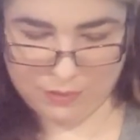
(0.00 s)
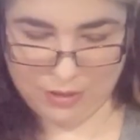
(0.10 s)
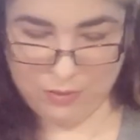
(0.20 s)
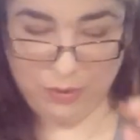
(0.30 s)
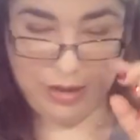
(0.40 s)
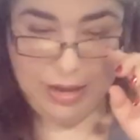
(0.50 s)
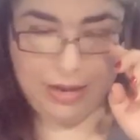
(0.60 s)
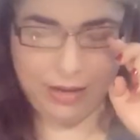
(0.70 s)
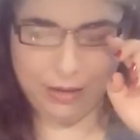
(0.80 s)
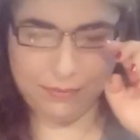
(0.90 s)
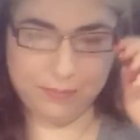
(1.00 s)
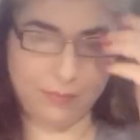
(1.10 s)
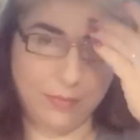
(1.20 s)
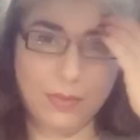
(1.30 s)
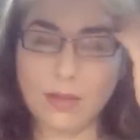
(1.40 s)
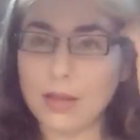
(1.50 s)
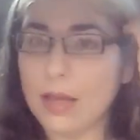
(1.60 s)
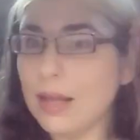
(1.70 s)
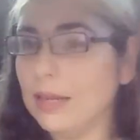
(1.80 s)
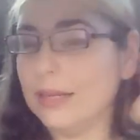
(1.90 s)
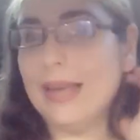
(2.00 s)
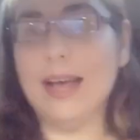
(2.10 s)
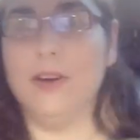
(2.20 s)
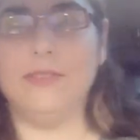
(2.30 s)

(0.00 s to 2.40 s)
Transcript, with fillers: Okay. Now,